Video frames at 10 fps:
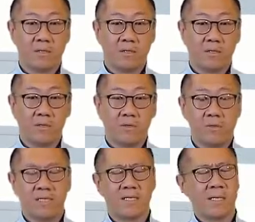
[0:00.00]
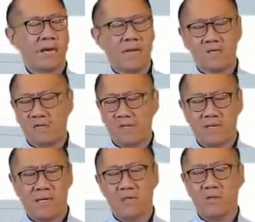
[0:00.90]
do is say, actually,
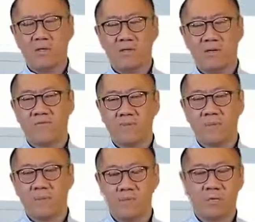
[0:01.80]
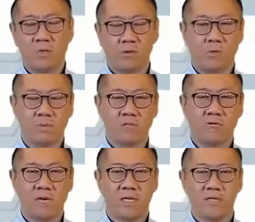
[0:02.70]
there is no difference between a corporate
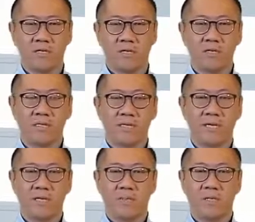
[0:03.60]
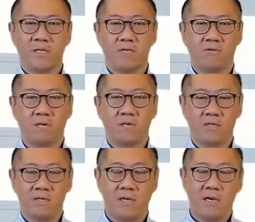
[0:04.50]
strategy and a sustainability
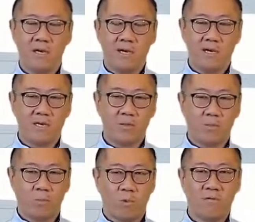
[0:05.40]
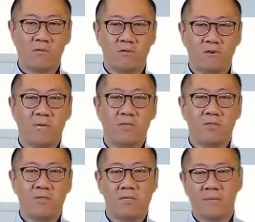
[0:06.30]
strategy. It is one
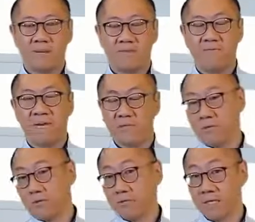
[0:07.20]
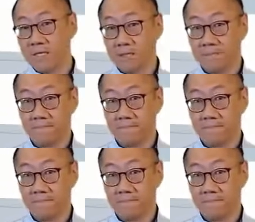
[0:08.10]
strategy about value creation.